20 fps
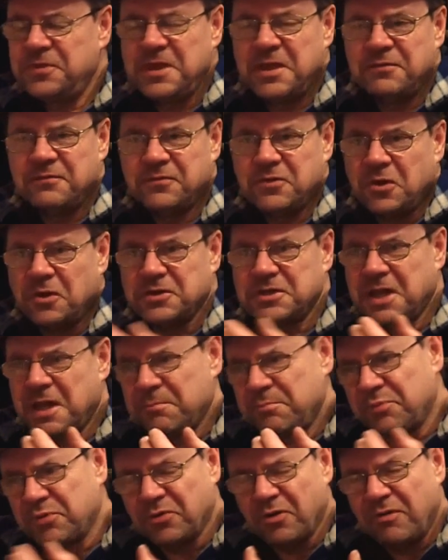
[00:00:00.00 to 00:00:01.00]
they have got
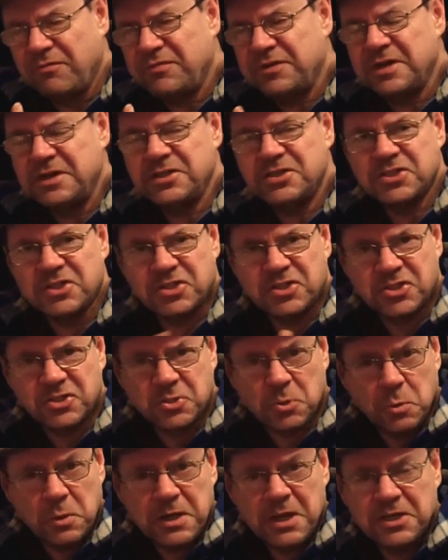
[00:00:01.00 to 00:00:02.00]
a provenance, a
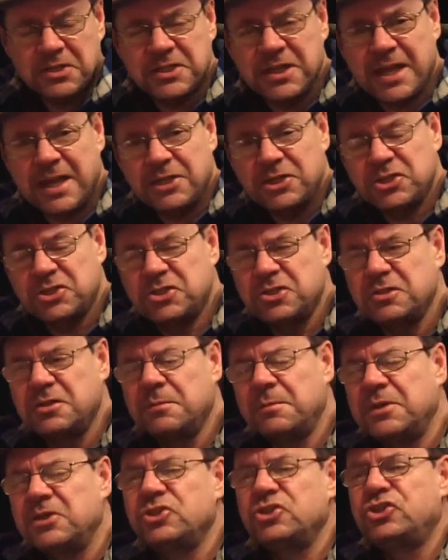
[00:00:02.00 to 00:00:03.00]
story attached to
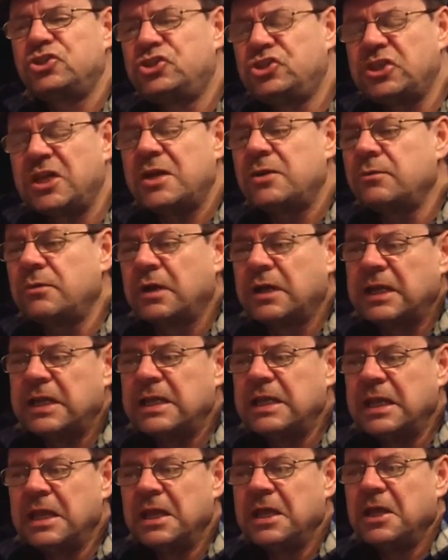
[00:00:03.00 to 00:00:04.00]
them, and
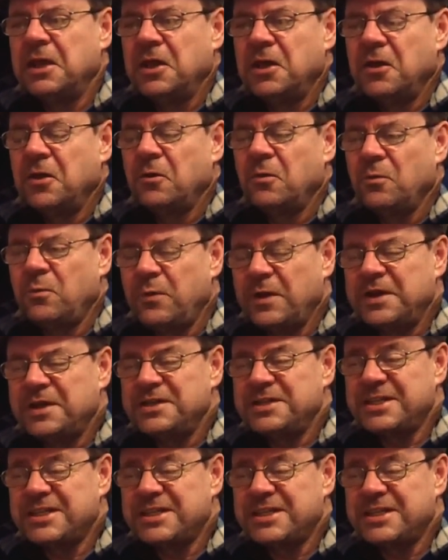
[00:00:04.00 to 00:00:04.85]
generally, when